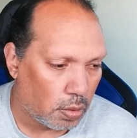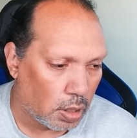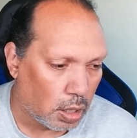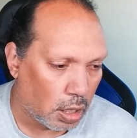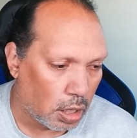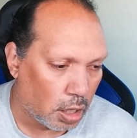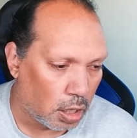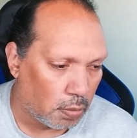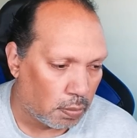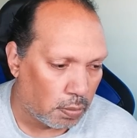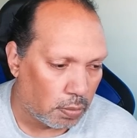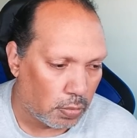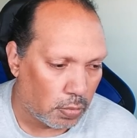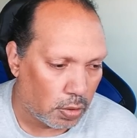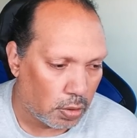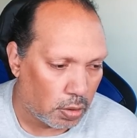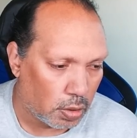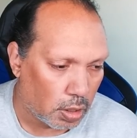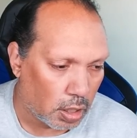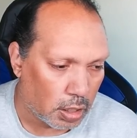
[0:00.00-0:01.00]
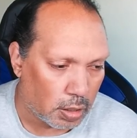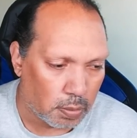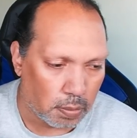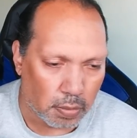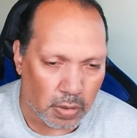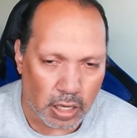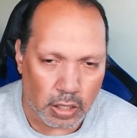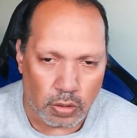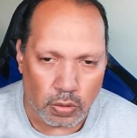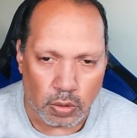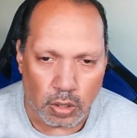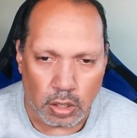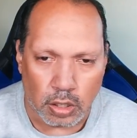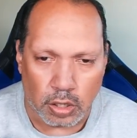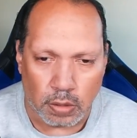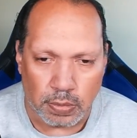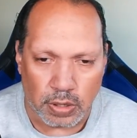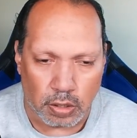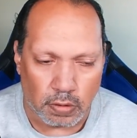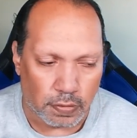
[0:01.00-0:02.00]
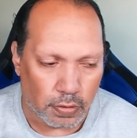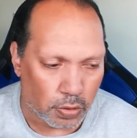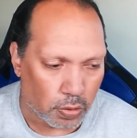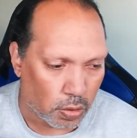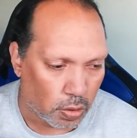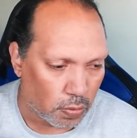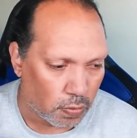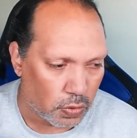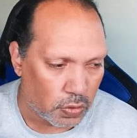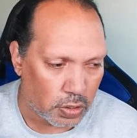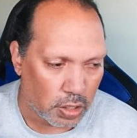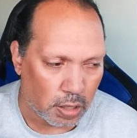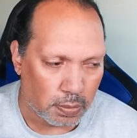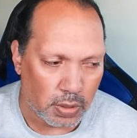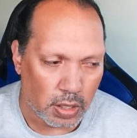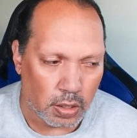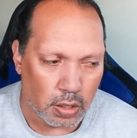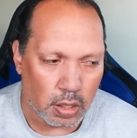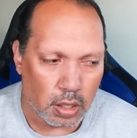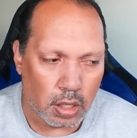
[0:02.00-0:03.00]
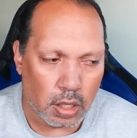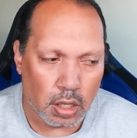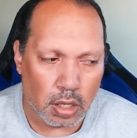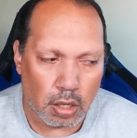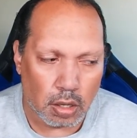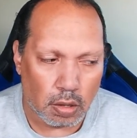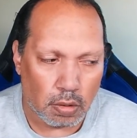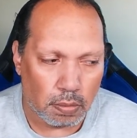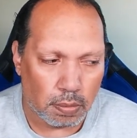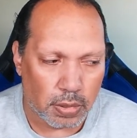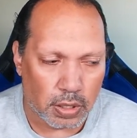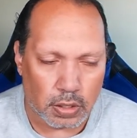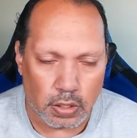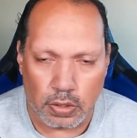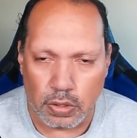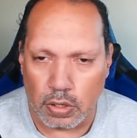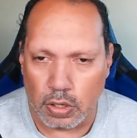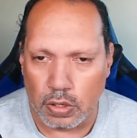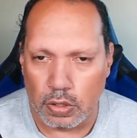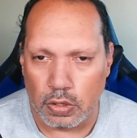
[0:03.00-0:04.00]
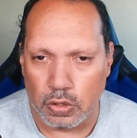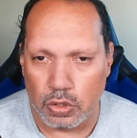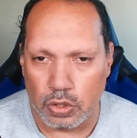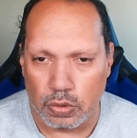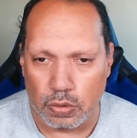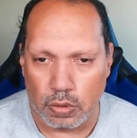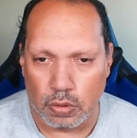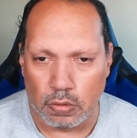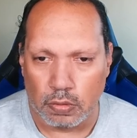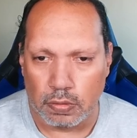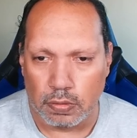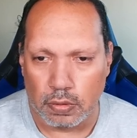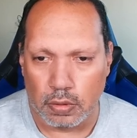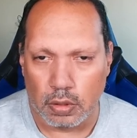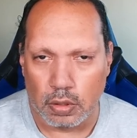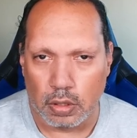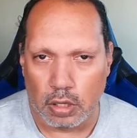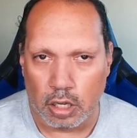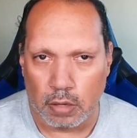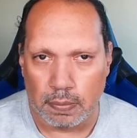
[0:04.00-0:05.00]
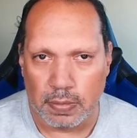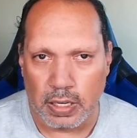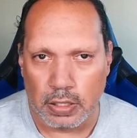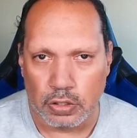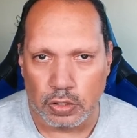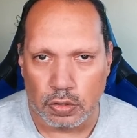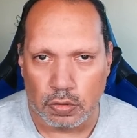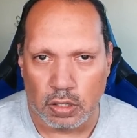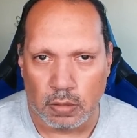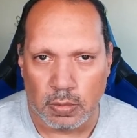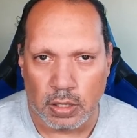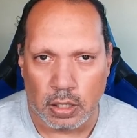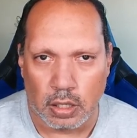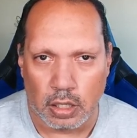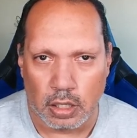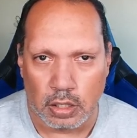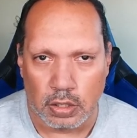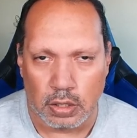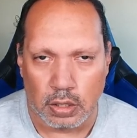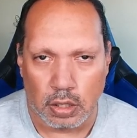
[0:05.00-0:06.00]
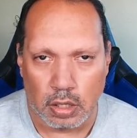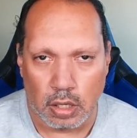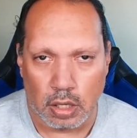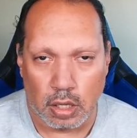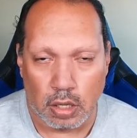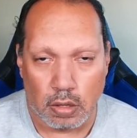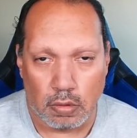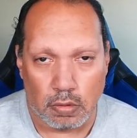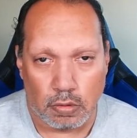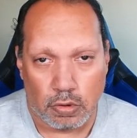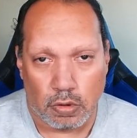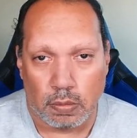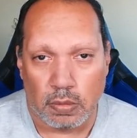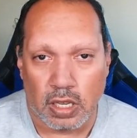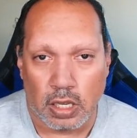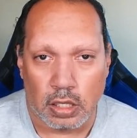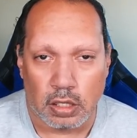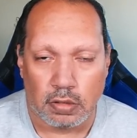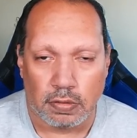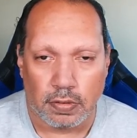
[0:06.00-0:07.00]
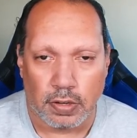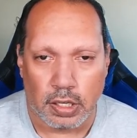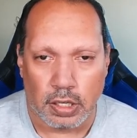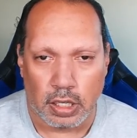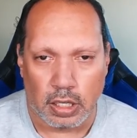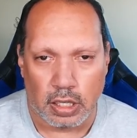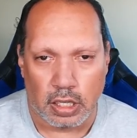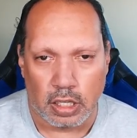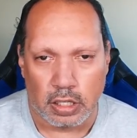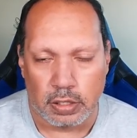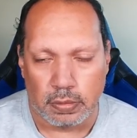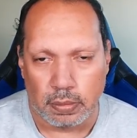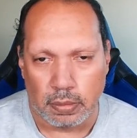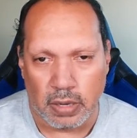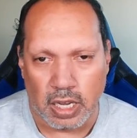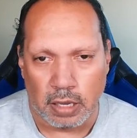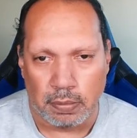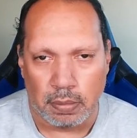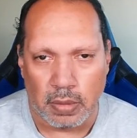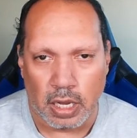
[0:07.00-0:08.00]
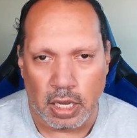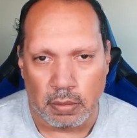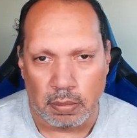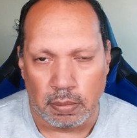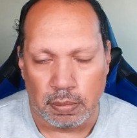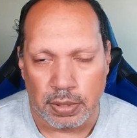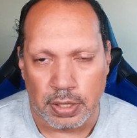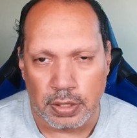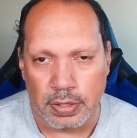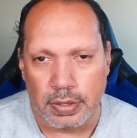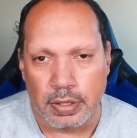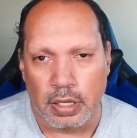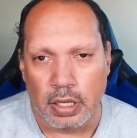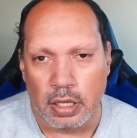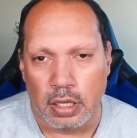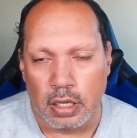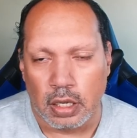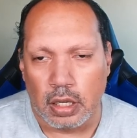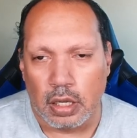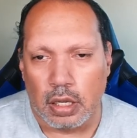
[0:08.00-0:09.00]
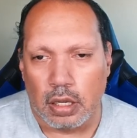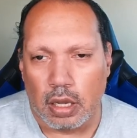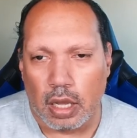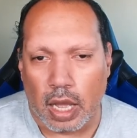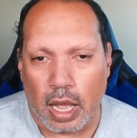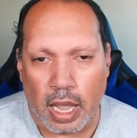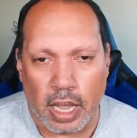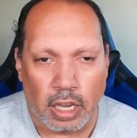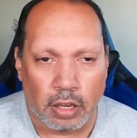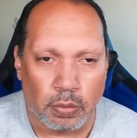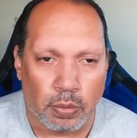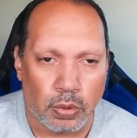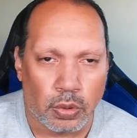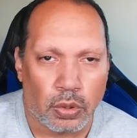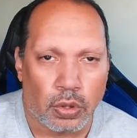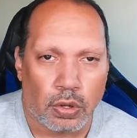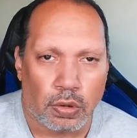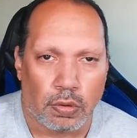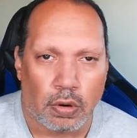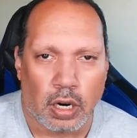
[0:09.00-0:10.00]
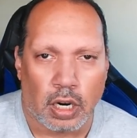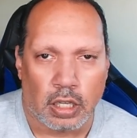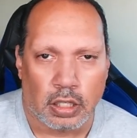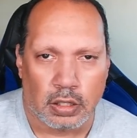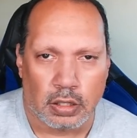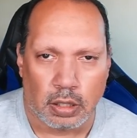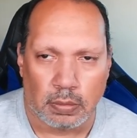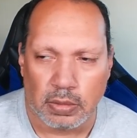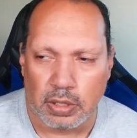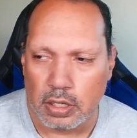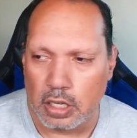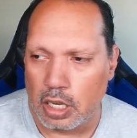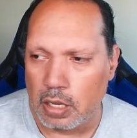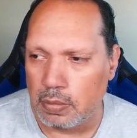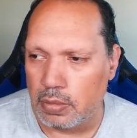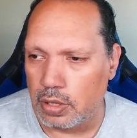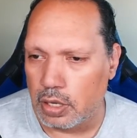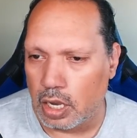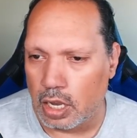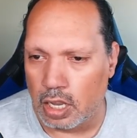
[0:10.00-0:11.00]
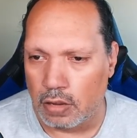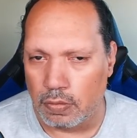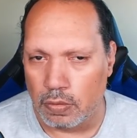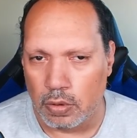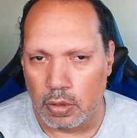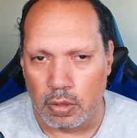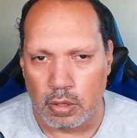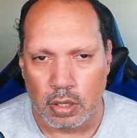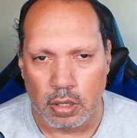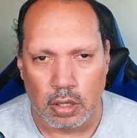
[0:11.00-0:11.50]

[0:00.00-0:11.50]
I might do a little bit of an overtime here, but to tell you the truth about streaming, it's to me it's fun. It keeps my mind busy. I will cry sometimes. I will